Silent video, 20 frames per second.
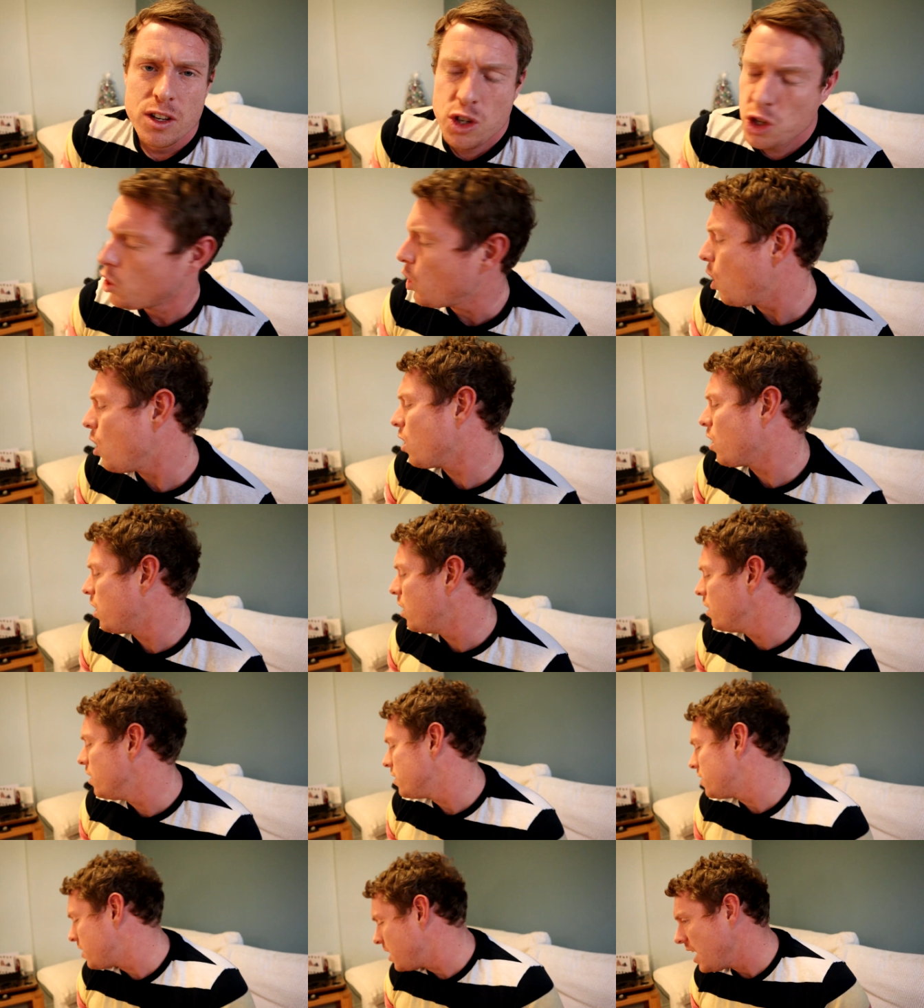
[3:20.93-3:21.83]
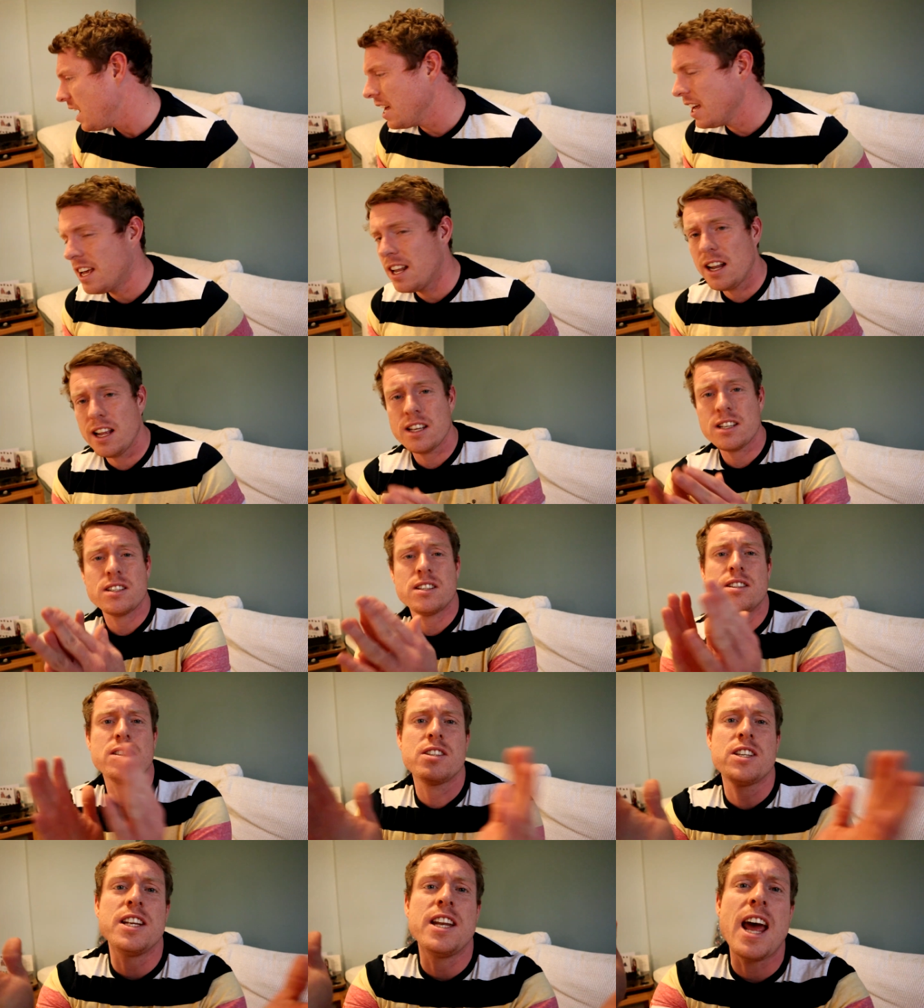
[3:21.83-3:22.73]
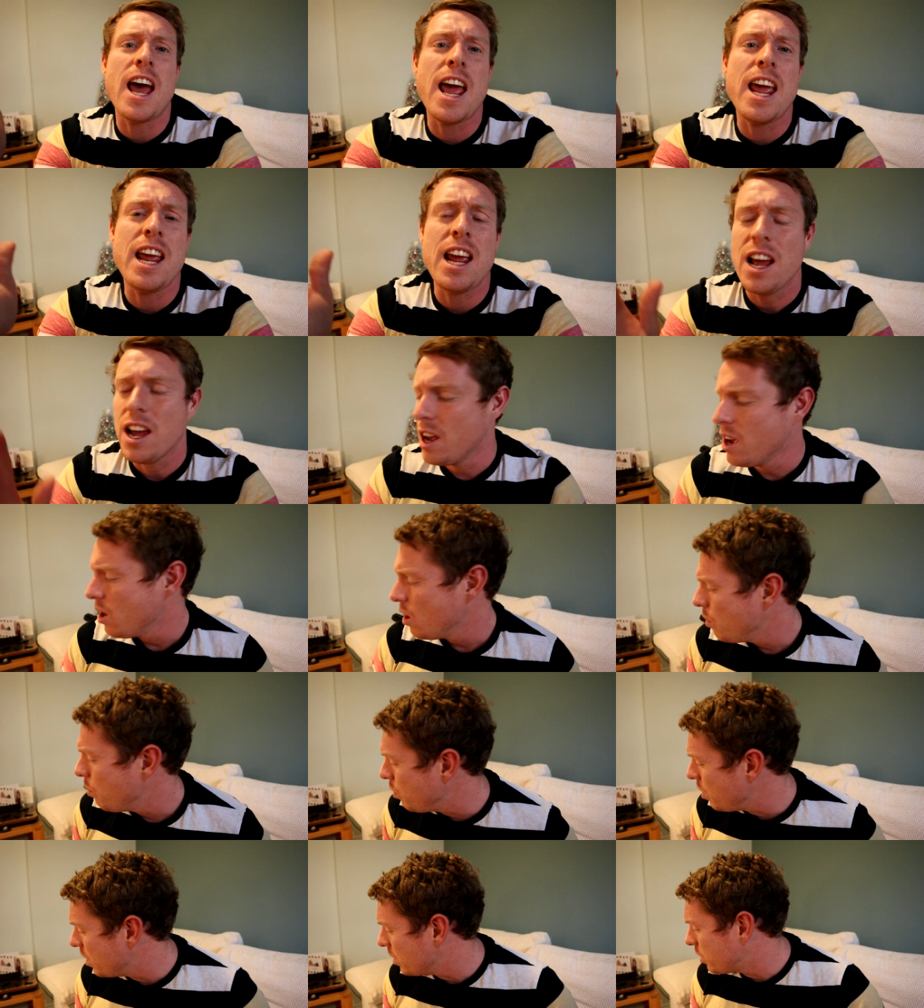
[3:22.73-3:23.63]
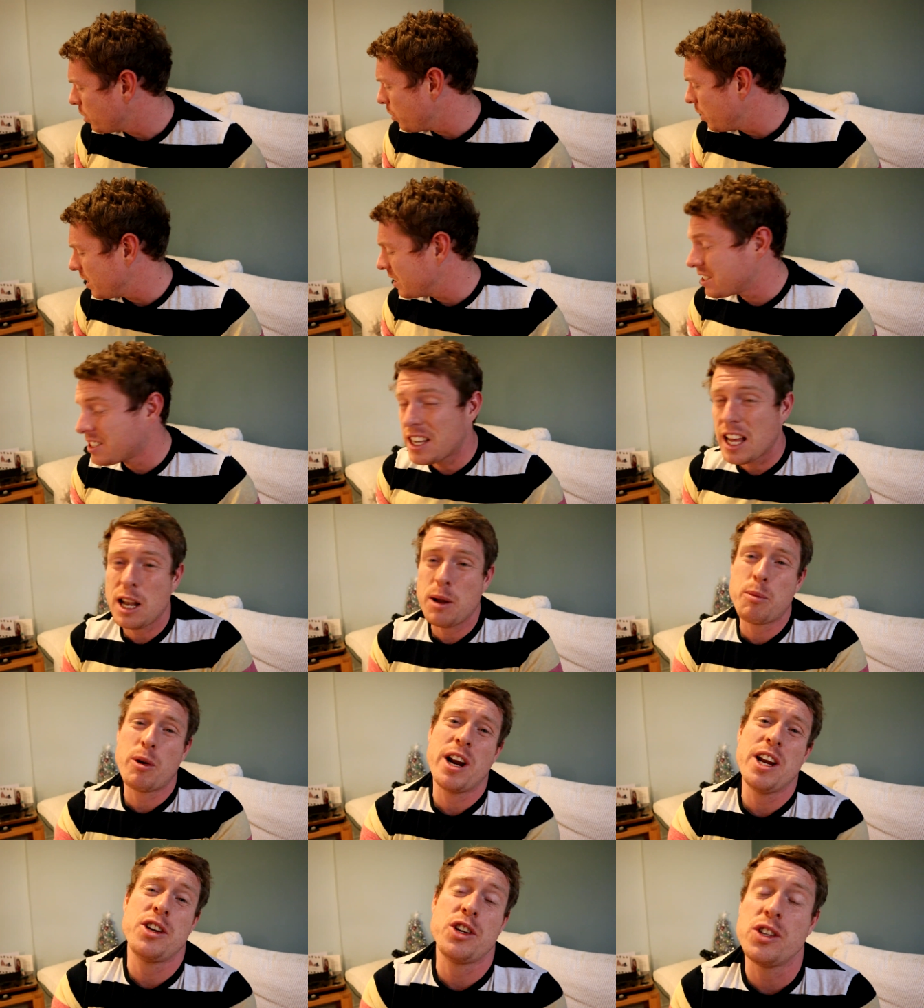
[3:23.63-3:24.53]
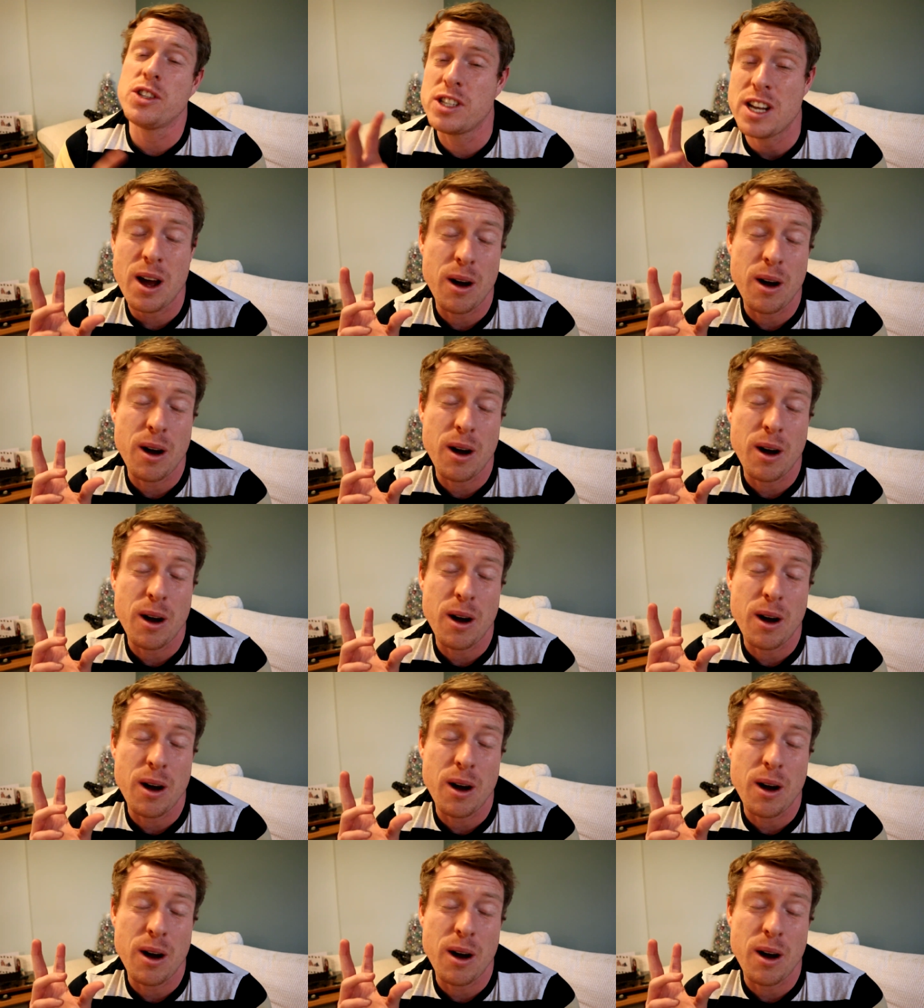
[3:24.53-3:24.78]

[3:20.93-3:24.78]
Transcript: chocolate tier list. Today we are doing celebrations.